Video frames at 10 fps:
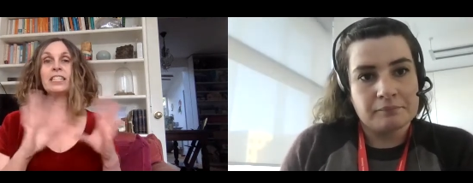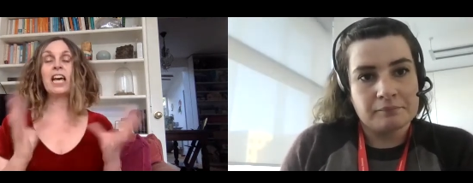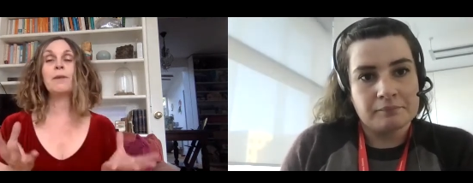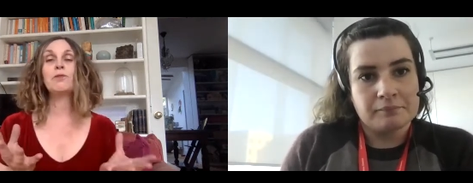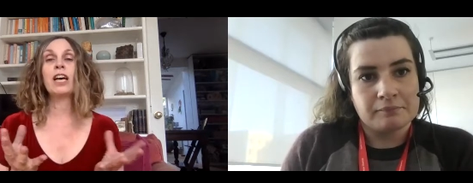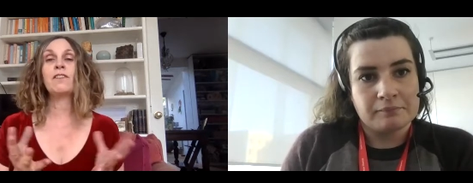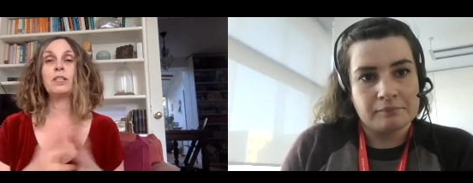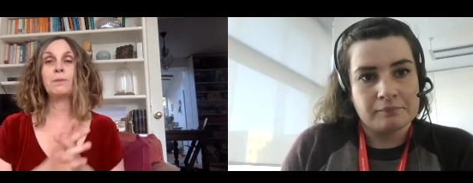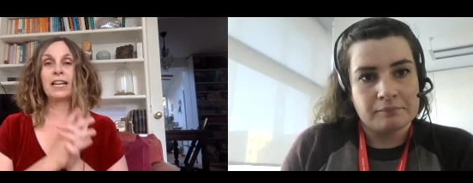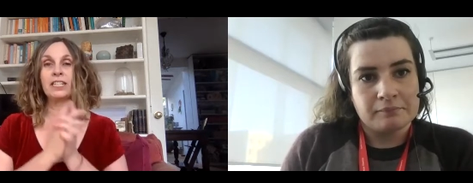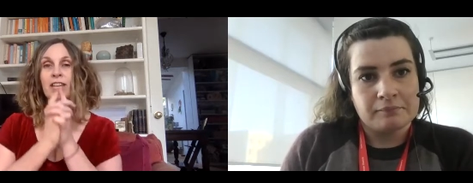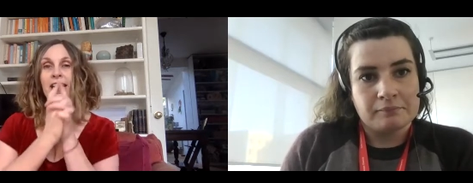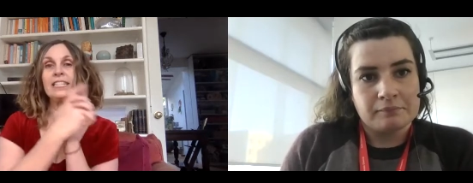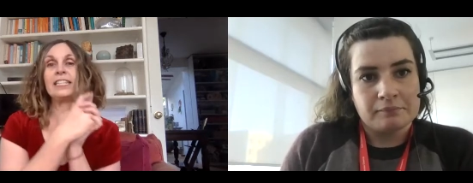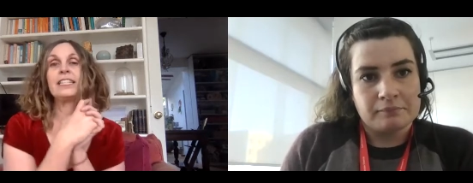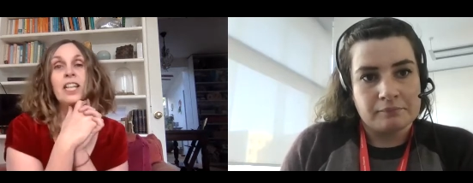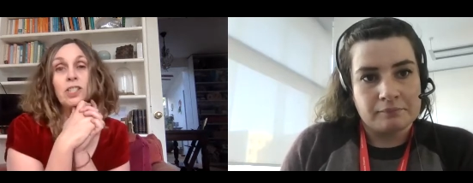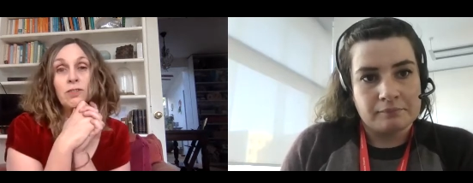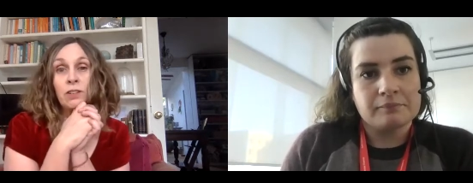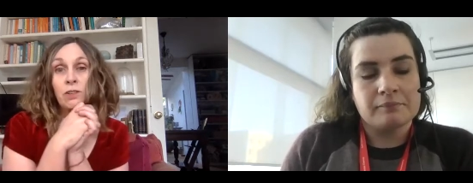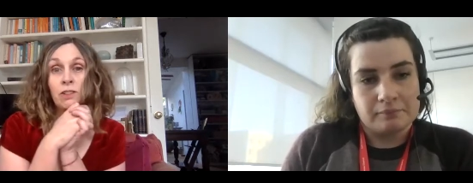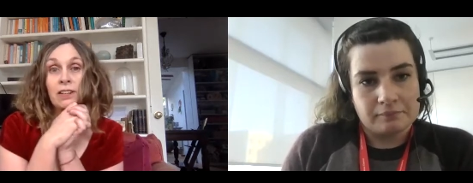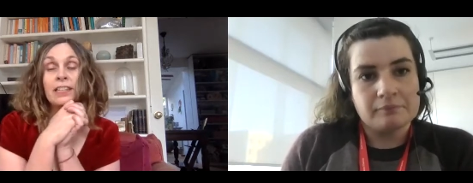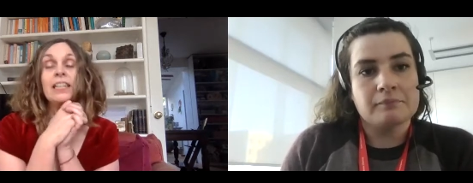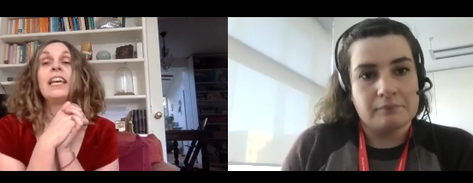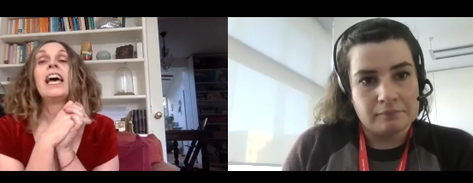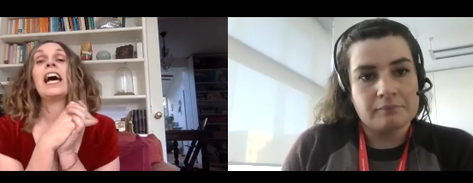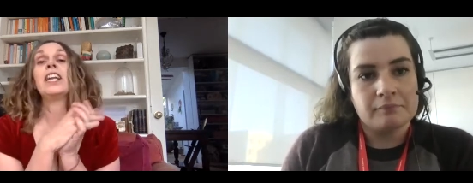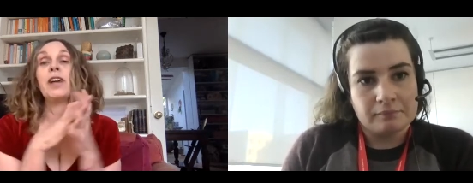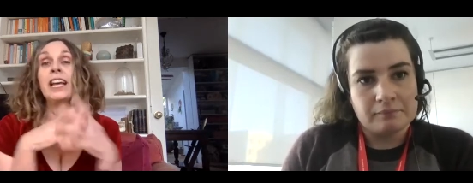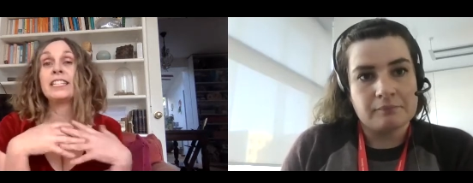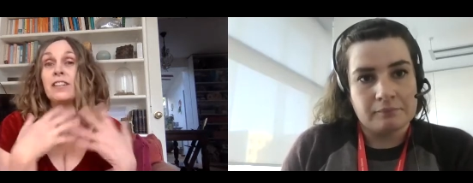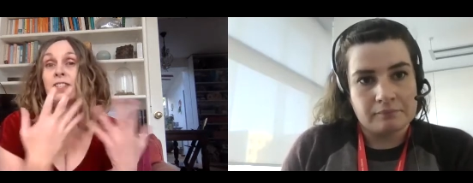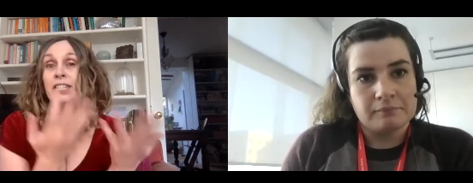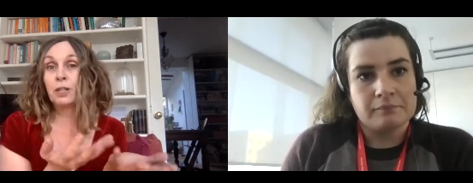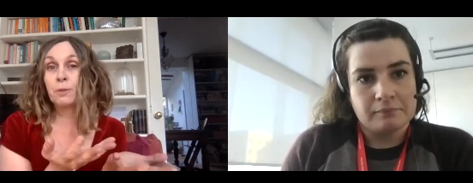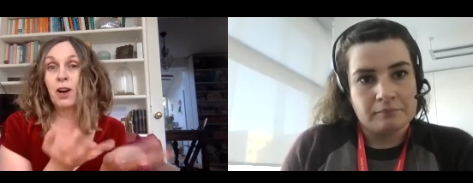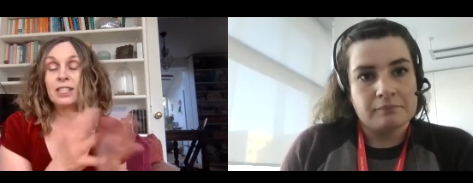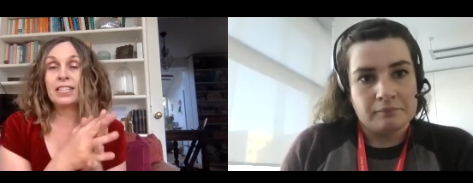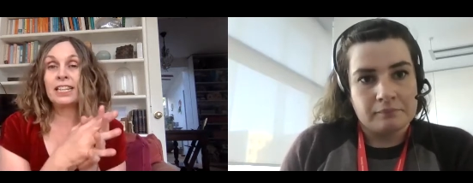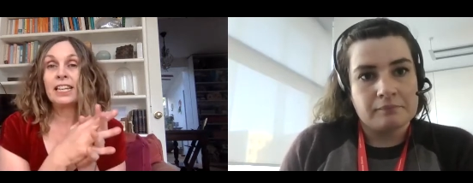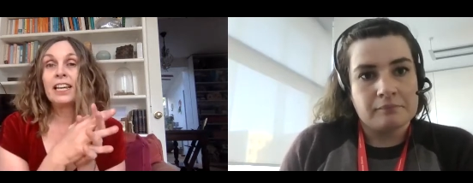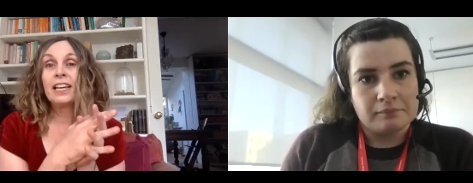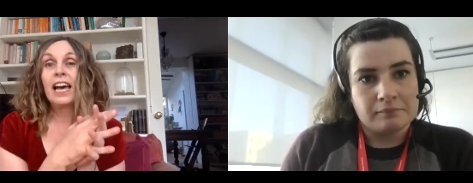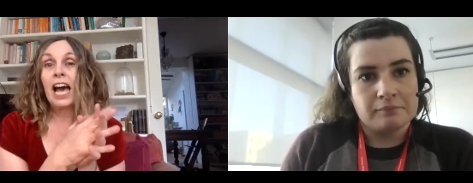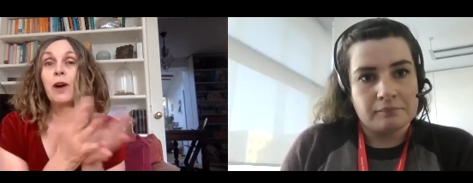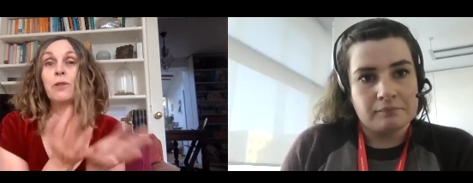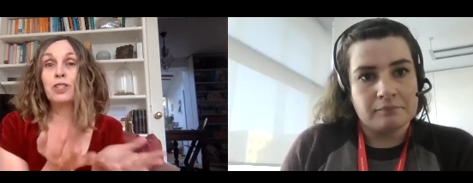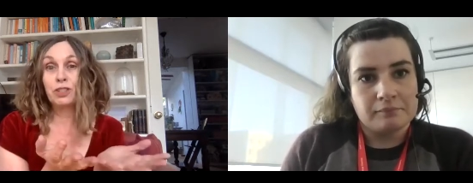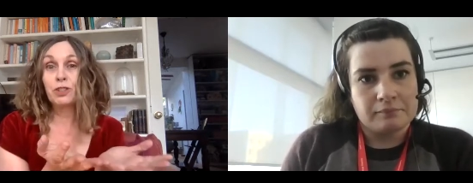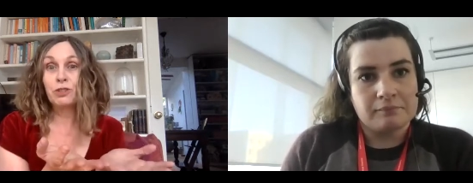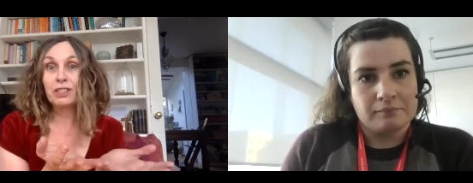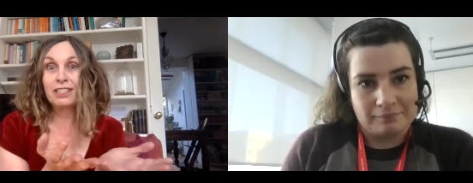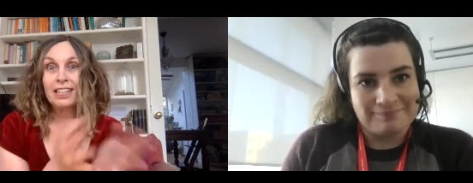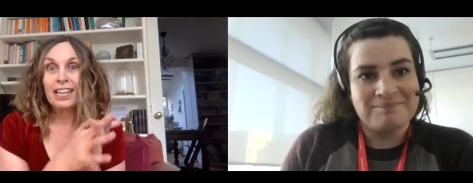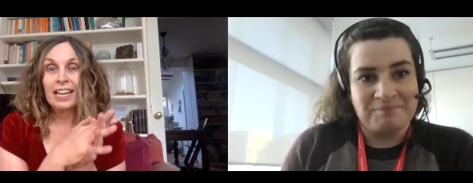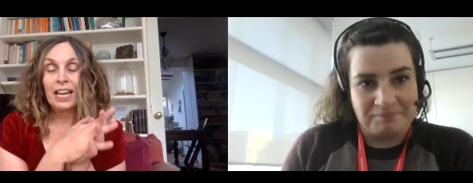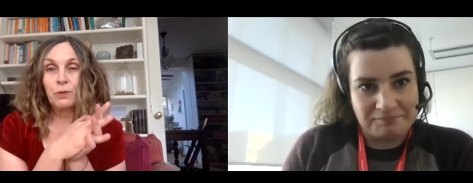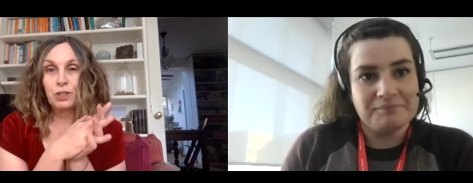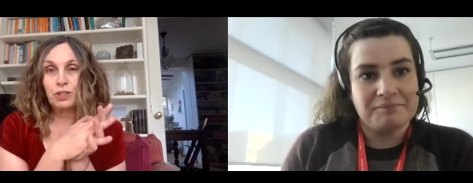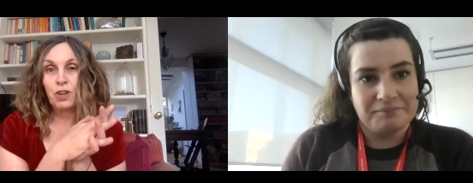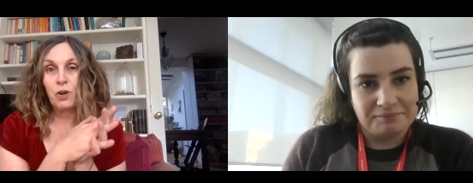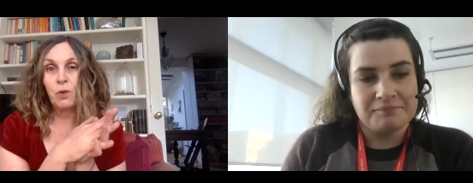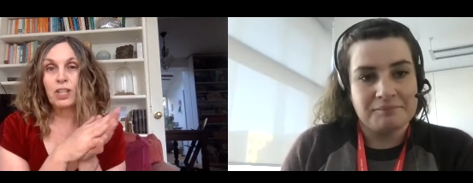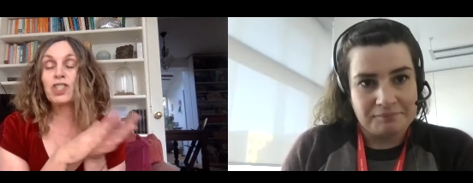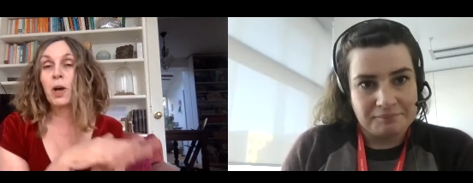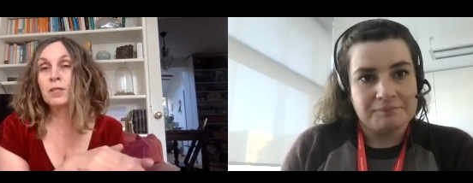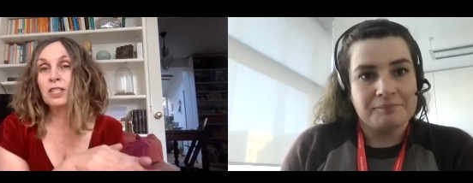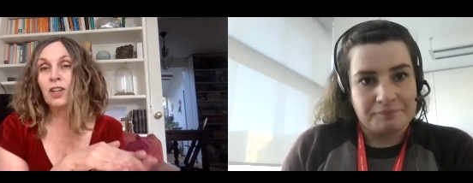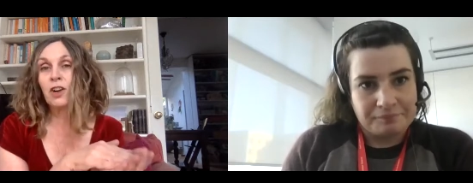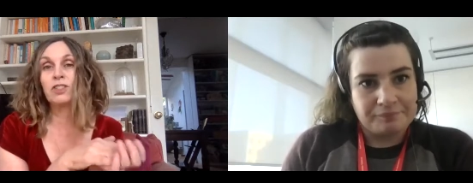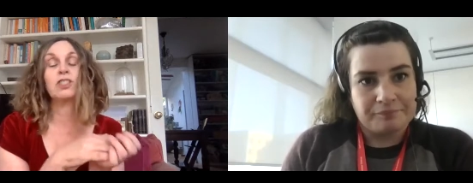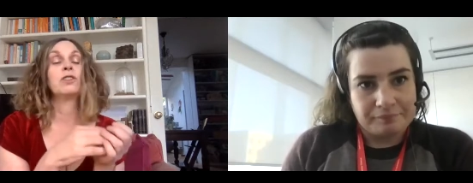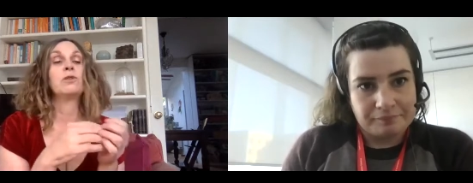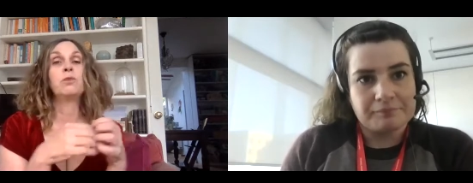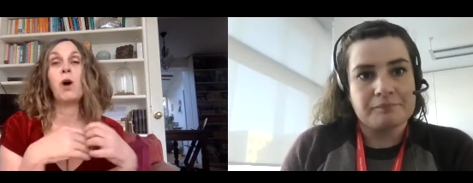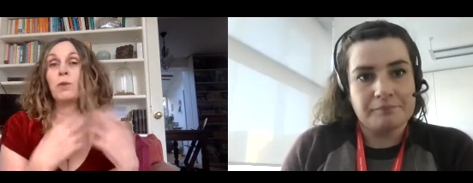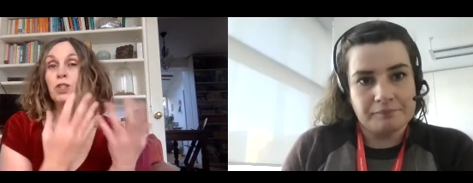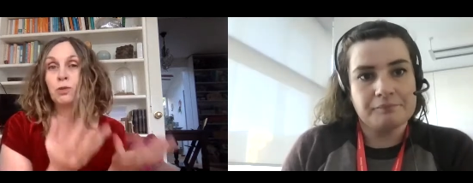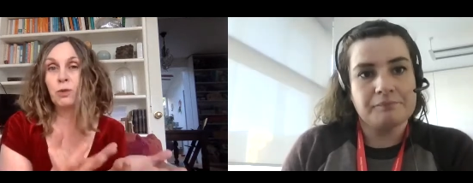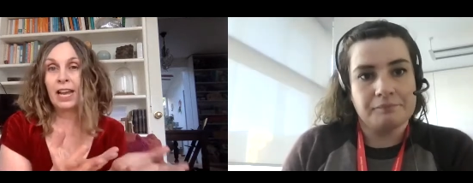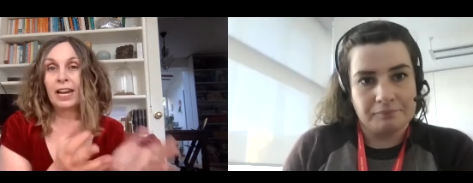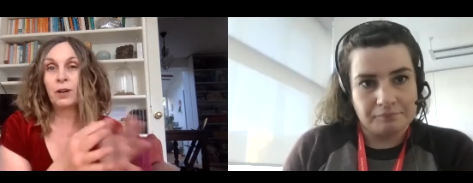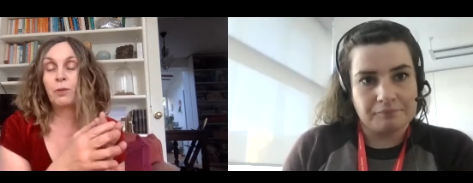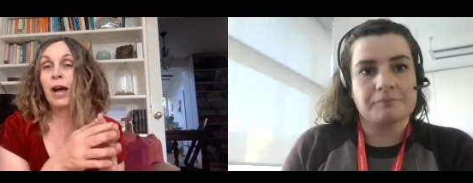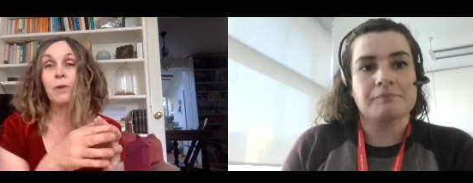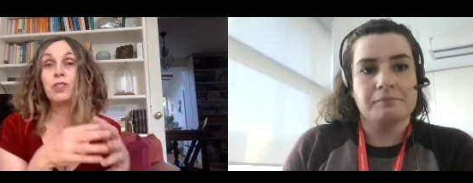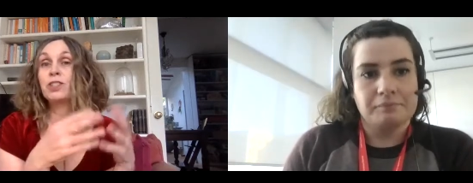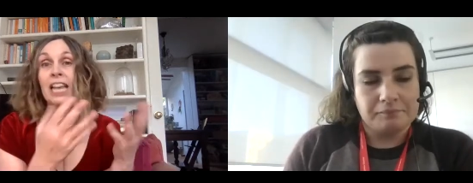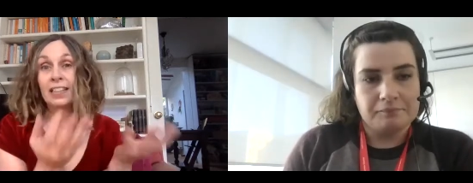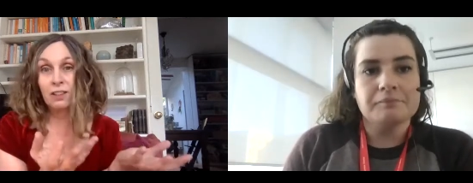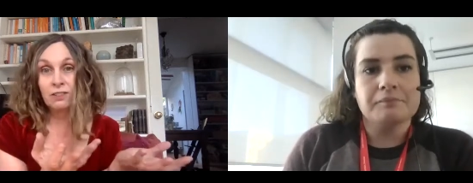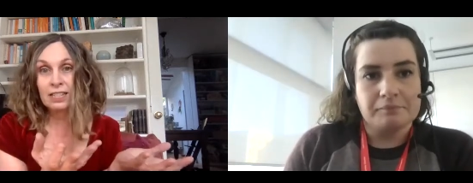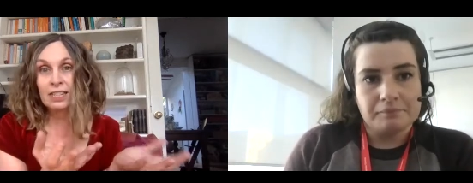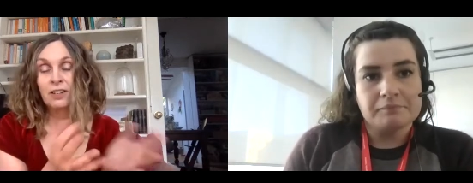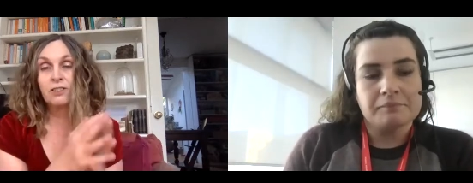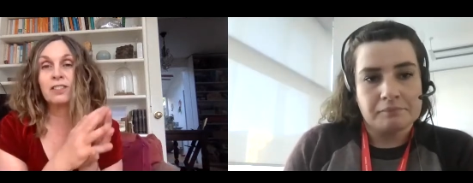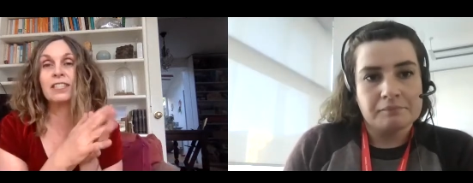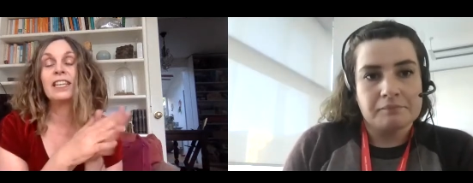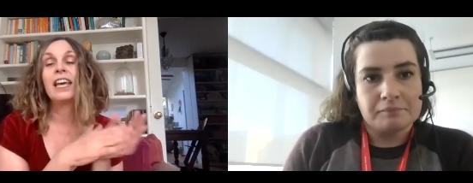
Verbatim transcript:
Speaker 1: time traveled back to 18th century Cork and you had to give a dinner party, how would you do it? Like, would you know what shops to go to? What would you wear? How would you get those clothes?